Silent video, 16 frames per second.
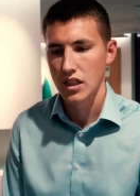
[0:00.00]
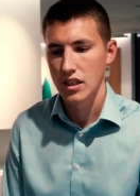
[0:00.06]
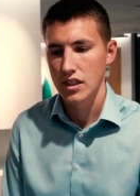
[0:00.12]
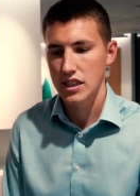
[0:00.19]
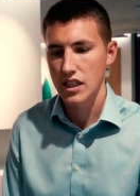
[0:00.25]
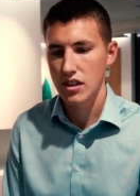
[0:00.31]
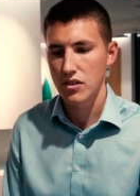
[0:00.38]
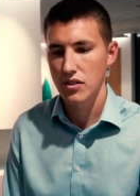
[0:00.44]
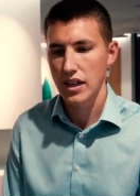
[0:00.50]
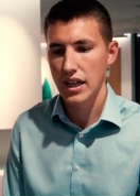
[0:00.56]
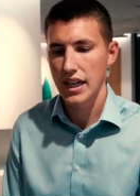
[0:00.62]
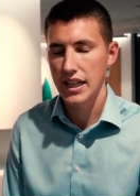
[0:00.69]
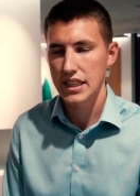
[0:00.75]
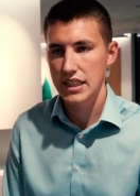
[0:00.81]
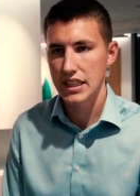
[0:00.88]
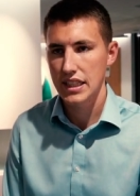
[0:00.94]
So
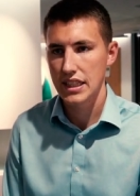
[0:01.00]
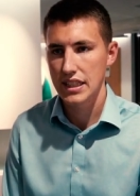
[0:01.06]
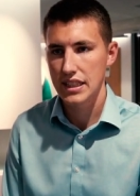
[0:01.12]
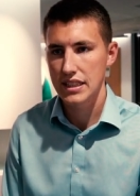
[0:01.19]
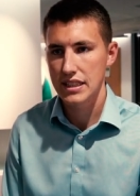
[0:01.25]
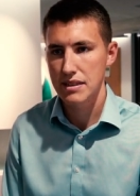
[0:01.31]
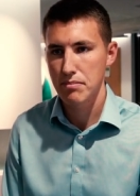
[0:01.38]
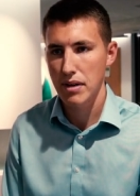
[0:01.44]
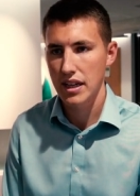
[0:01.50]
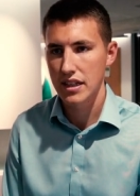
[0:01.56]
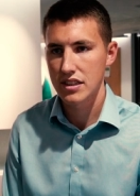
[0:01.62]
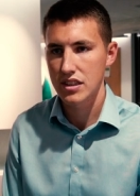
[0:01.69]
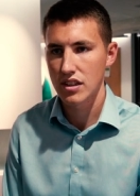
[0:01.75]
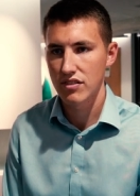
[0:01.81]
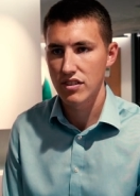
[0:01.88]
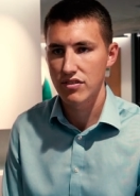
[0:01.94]
as the
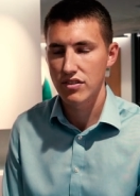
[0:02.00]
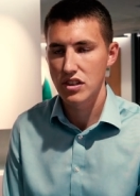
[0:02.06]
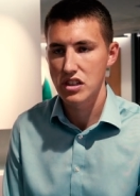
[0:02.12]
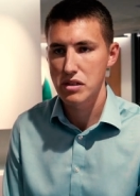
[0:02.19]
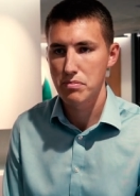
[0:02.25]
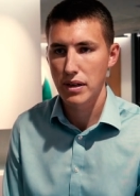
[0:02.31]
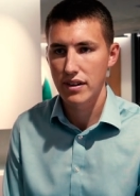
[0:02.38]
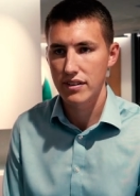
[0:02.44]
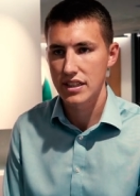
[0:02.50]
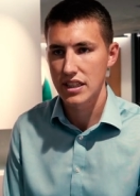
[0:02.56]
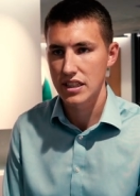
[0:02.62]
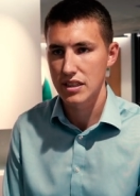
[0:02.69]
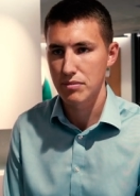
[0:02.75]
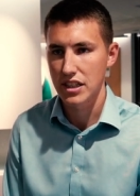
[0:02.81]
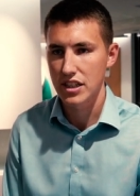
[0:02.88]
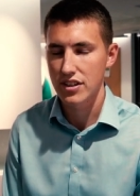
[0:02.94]
demand of the future power
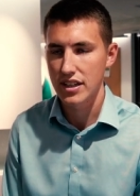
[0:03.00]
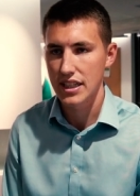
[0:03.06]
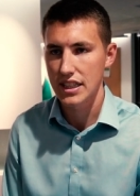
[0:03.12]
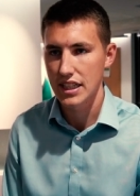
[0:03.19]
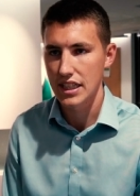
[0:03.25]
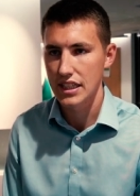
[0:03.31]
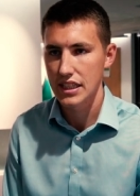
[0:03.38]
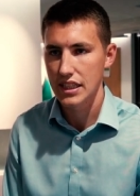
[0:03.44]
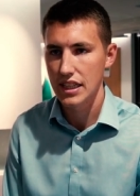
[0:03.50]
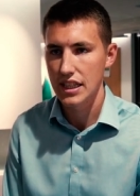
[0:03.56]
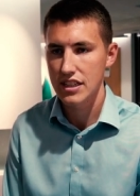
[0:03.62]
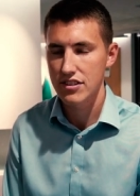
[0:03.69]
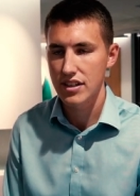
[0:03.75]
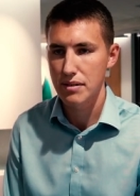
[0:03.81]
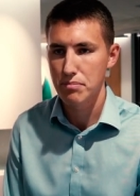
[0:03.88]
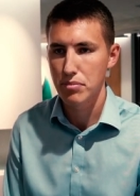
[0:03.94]
system increases,
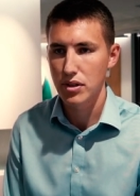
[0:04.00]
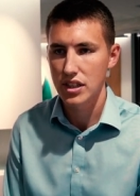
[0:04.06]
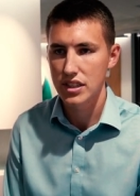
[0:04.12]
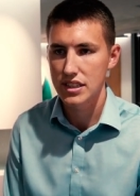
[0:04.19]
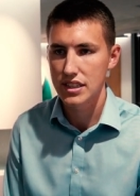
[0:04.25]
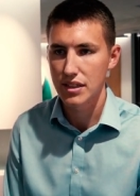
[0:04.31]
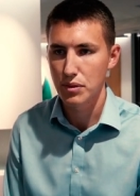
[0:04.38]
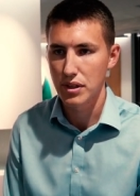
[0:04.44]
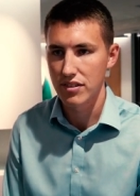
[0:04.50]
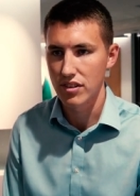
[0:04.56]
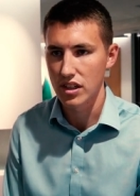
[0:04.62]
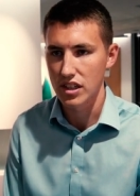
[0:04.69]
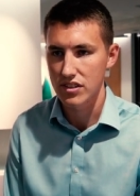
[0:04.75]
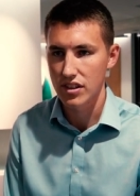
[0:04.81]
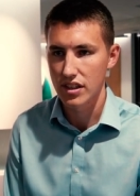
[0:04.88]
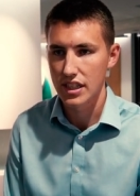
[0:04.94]
it's really important that we at
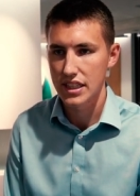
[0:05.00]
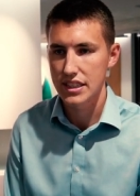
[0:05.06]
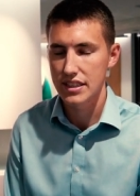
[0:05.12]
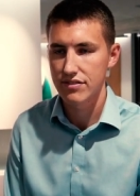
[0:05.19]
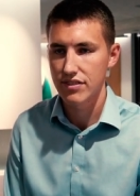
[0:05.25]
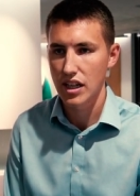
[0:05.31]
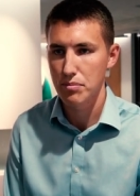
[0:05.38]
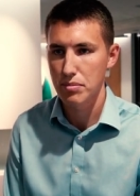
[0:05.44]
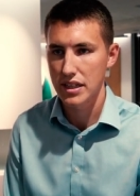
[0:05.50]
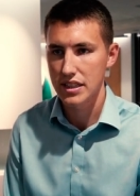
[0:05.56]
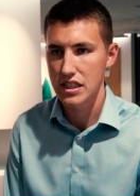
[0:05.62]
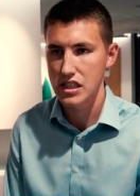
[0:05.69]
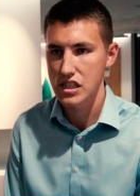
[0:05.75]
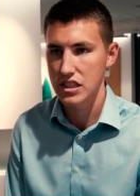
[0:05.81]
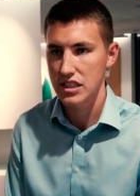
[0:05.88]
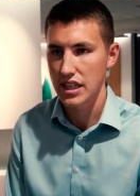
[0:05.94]
Rolls-Royce develop our
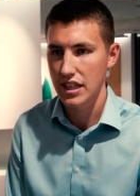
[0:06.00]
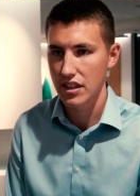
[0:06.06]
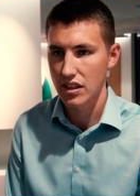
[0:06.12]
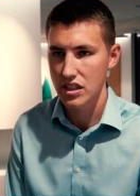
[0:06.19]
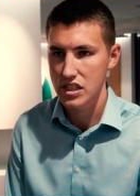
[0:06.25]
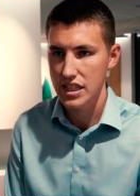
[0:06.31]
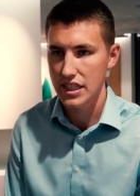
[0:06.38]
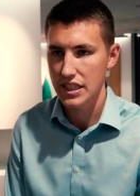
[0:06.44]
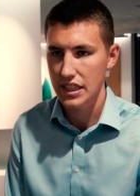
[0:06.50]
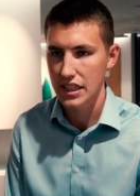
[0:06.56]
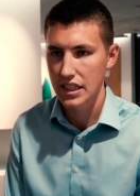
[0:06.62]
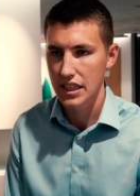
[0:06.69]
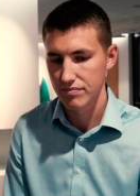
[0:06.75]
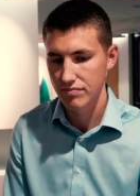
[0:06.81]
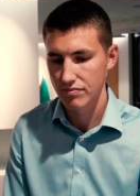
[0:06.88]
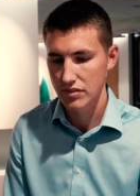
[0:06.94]
digital technologies.
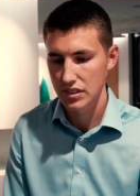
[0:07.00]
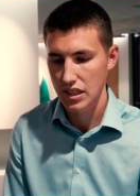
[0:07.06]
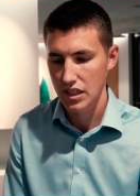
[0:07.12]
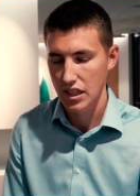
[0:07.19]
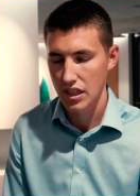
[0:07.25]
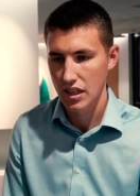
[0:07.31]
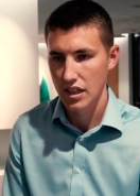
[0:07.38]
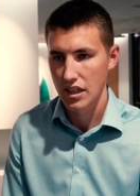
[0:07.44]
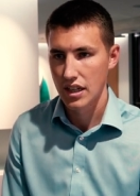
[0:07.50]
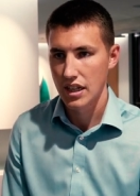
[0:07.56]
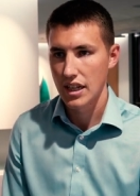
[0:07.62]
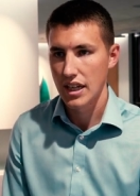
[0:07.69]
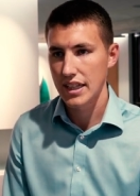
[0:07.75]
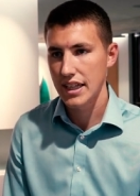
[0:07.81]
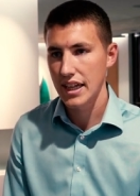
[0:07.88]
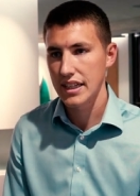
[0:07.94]

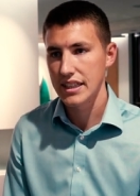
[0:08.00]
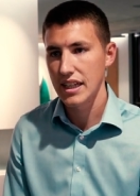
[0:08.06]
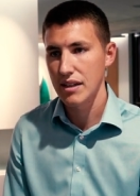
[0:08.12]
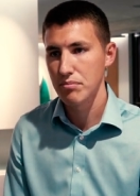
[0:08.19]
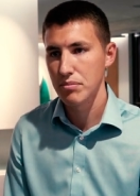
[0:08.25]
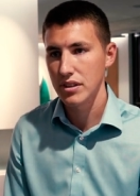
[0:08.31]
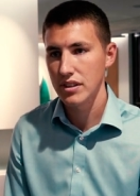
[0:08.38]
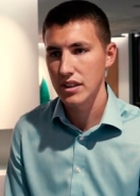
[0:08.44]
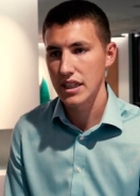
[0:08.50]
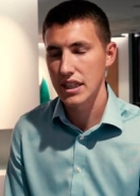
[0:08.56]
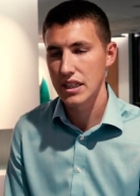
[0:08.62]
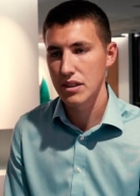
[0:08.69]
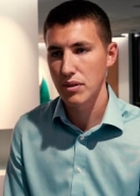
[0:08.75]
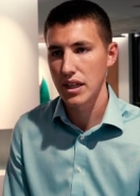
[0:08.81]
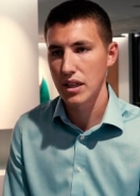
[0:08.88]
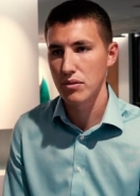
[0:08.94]
A key example is
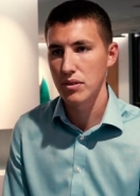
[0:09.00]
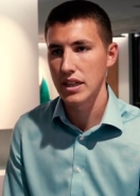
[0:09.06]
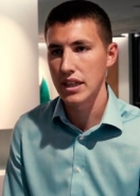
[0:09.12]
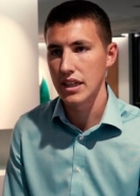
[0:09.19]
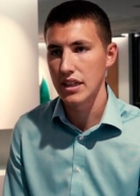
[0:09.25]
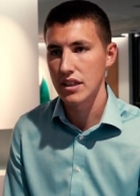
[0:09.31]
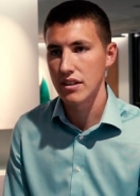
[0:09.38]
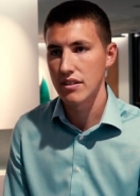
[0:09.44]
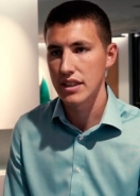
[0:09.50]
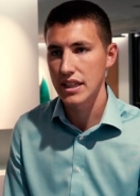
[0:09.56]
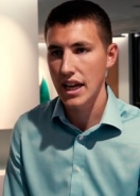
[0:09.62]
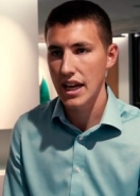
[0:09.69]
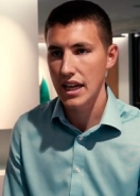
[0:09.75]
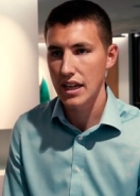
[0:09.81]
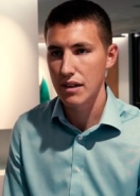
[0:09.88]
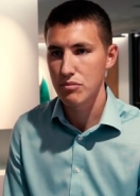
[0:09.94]
the way that we use
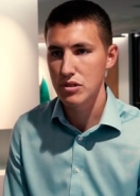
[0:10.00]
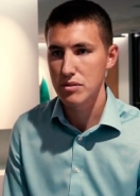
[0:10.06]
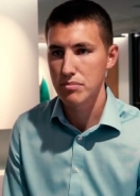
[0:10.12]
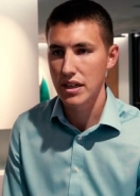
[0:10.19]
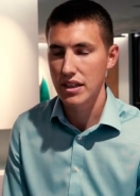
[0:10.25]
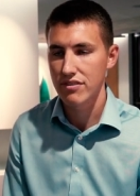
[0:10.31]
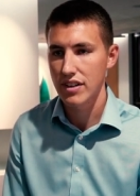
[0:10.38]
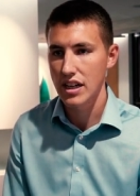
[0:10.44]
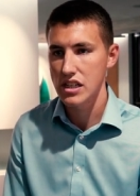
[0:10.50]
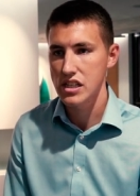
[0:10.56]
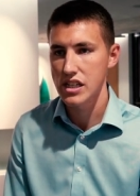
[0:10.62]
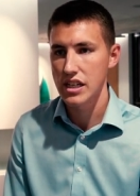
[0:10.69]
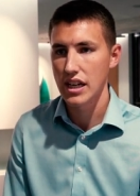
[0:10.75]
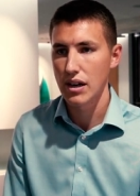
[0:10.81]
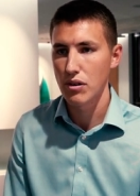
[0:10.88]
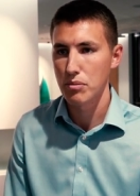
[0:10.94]
A L M to
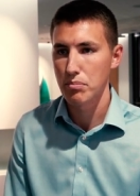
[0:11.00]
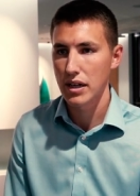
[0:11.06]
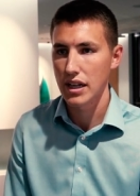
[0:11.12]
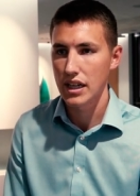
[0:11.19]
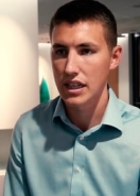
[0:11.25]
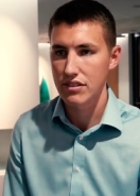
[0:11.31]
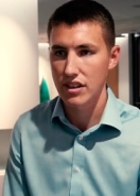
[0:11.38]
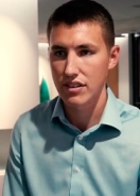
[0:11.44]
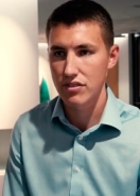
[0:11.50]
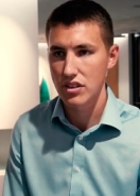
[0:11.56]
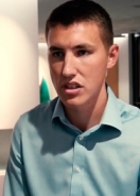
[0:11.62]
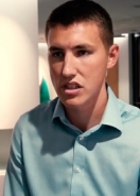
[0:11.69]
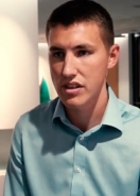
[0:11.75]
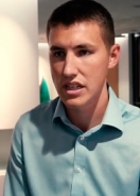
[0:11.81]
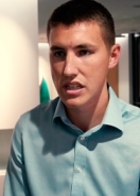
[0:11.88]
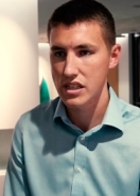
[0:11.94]
manufacture our parts for our
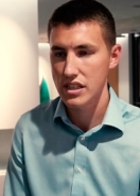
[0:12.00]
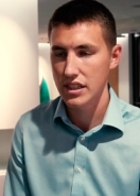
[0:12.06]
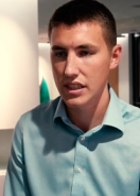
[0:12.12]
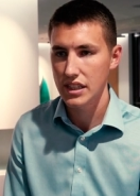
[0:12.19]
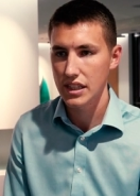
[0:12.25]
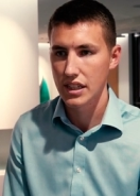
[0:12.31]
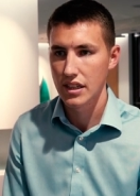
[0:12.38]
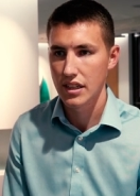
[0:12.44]
future engines.